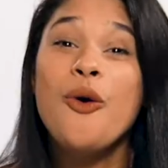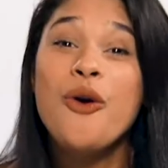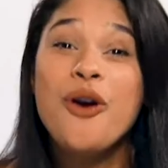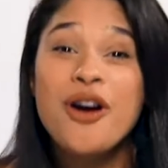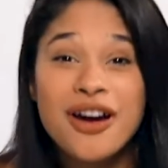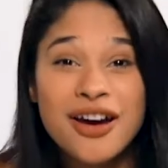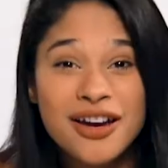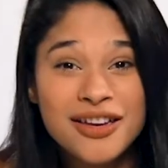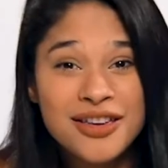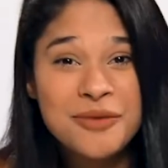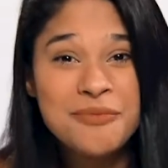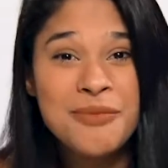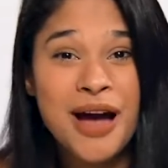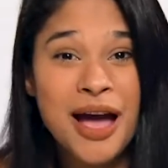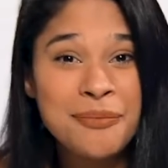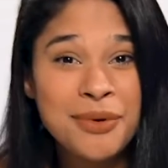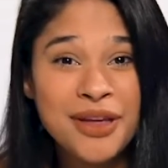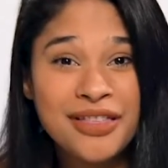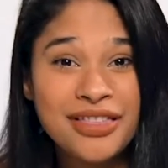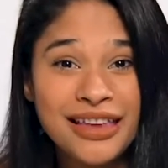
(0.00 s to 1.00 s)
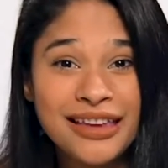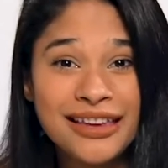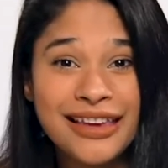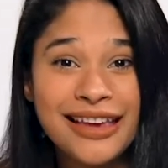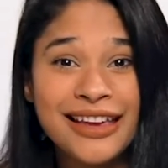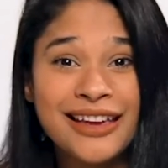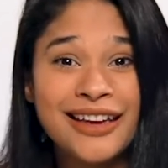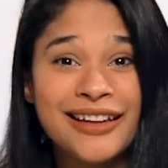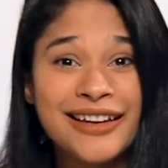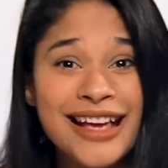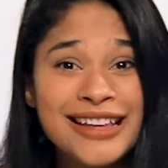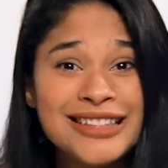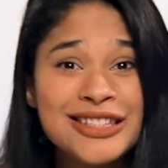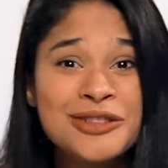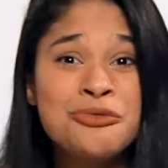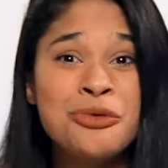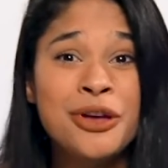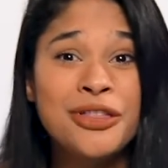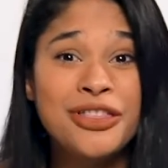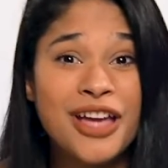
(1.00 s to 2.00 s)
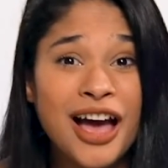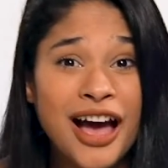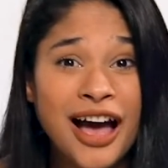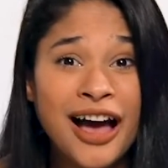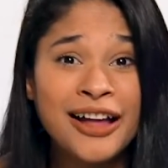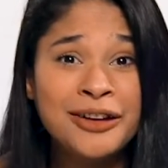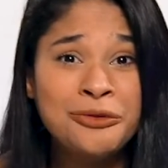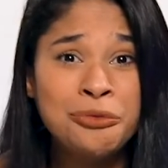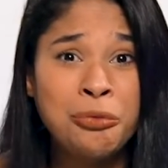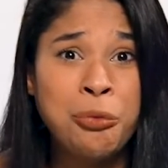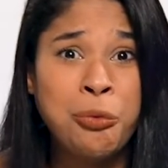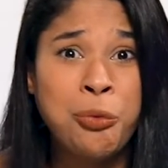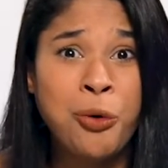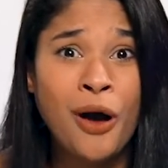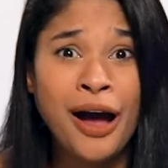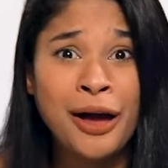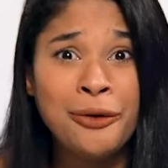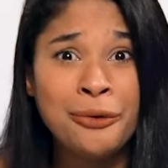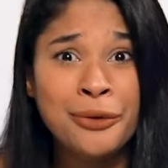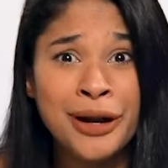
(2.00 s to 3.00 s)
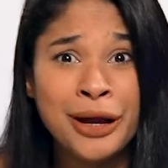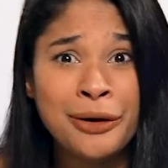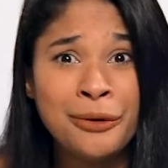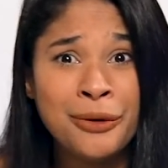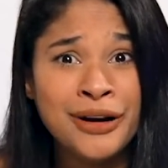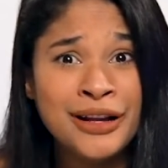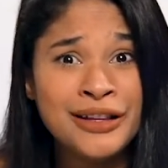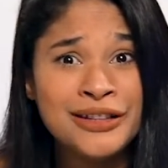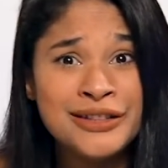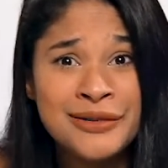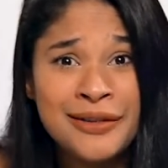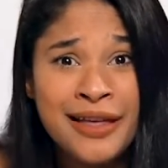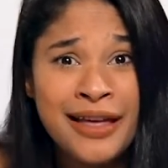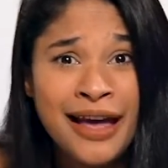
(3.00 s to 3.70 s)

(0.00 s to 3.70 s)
Or you might be thinking, connecting with God, why would I want to do